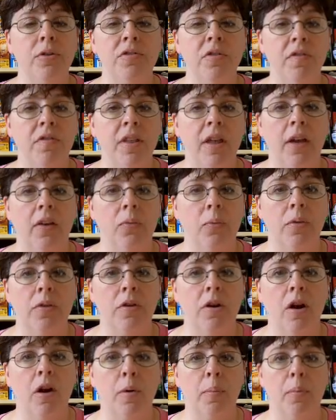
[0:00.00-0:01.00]
sorts of things
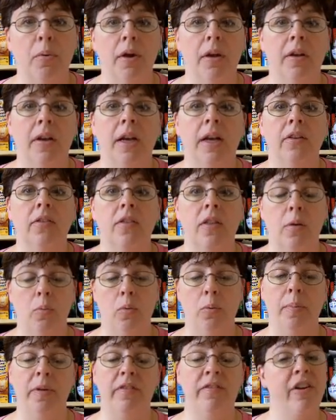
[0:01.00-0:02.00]
with your hard-boiled eggs that
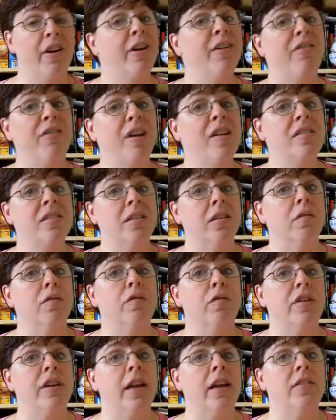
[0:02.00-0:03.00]
will be very
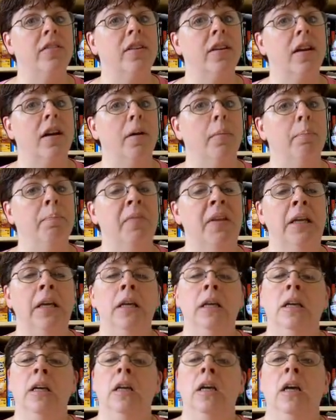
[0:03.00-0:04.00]
festive for days to come.
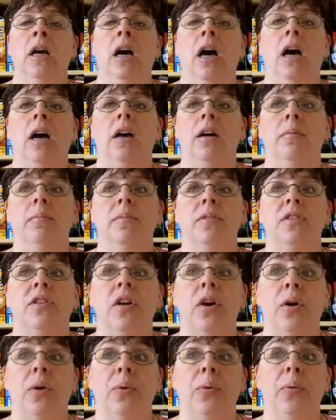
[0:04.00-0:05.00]

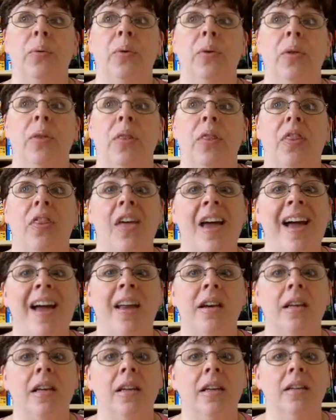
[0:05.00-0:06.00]
So
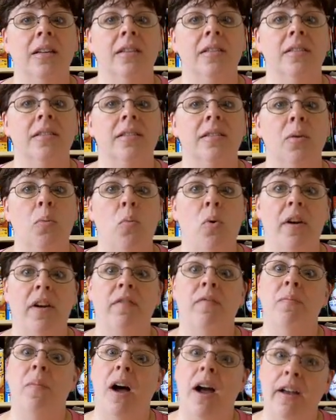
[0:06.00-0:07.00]
that is one
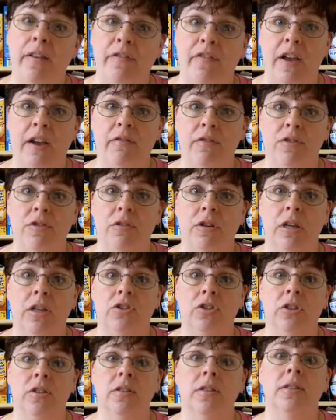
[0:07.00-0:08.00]
of my favorite
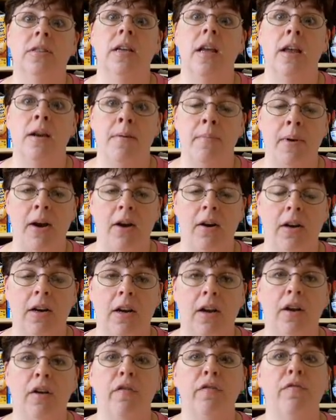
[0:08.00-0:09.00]
traditions in
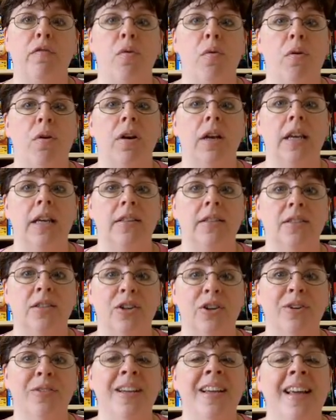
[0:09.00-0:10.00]
America for
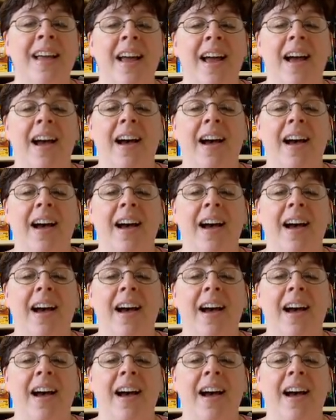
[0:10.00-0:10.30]
Easter,